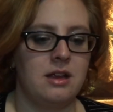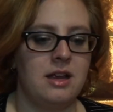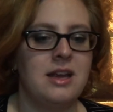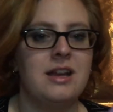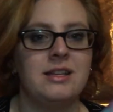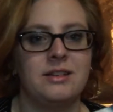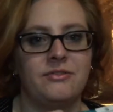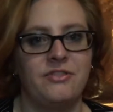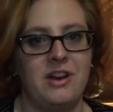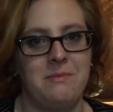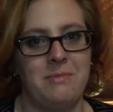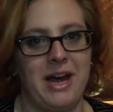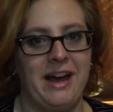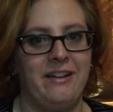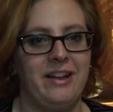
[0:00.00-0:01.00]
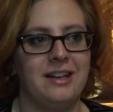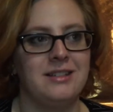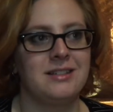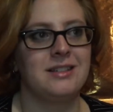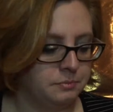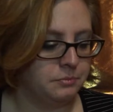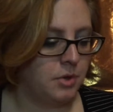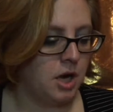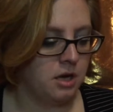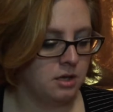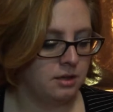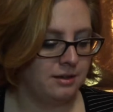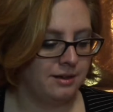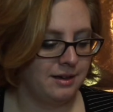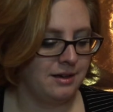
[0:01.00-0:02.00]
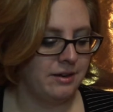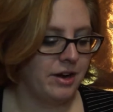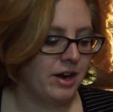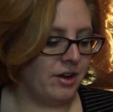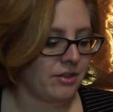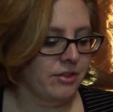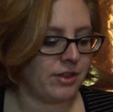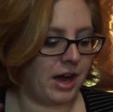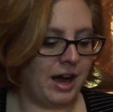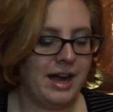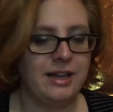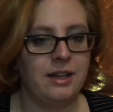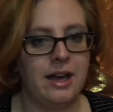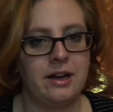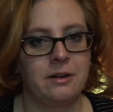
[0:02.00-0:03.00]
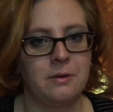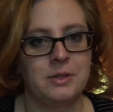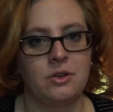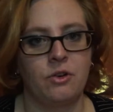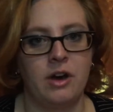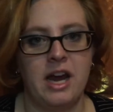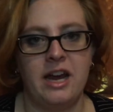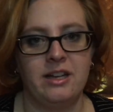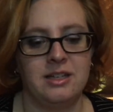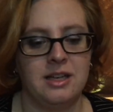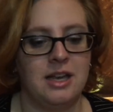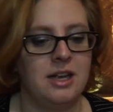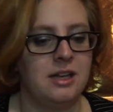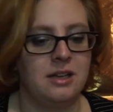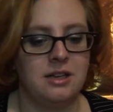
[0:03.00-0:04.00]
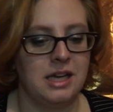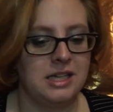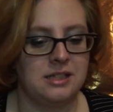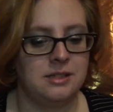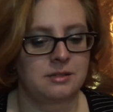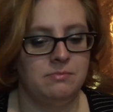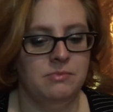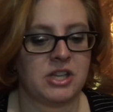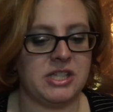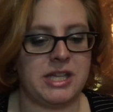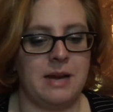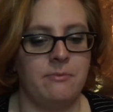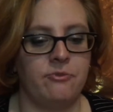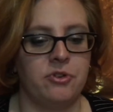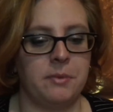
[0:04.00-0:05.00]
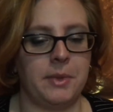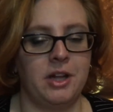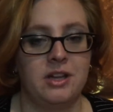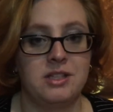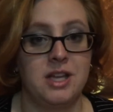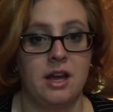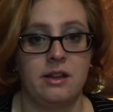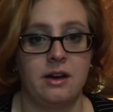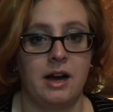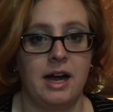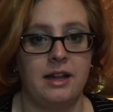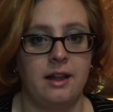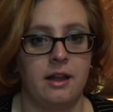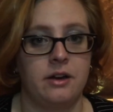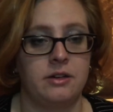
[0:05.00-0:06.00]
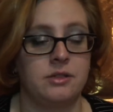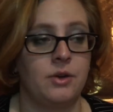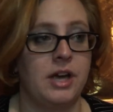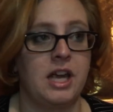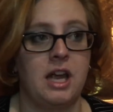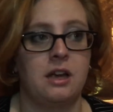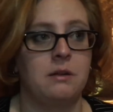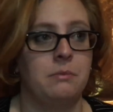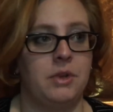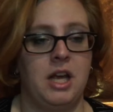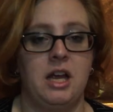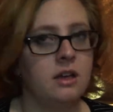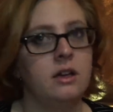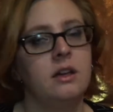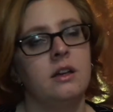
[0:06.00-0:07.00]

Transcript: It is a fun palette. The highlighter was great. It's the same formula as the other highlighter, so I can't complain.